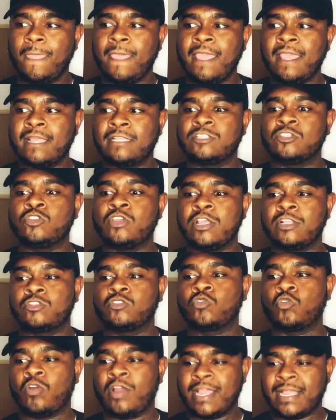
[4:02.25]
it's
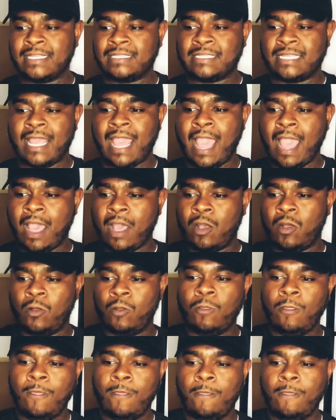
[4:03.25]
crazy how